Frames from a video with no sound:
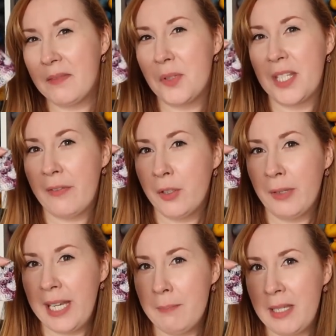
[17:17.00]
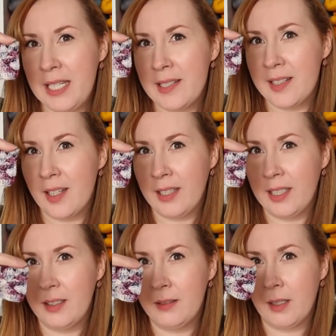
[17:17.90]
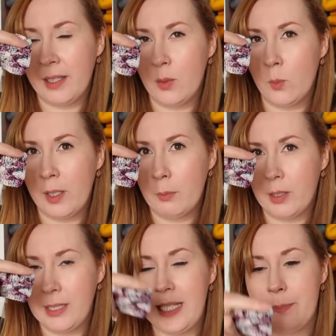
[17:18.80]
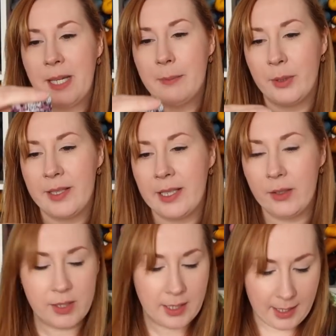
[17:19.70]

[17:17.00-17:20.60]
7 or 8 minutes, I can whip one of these bad boys out.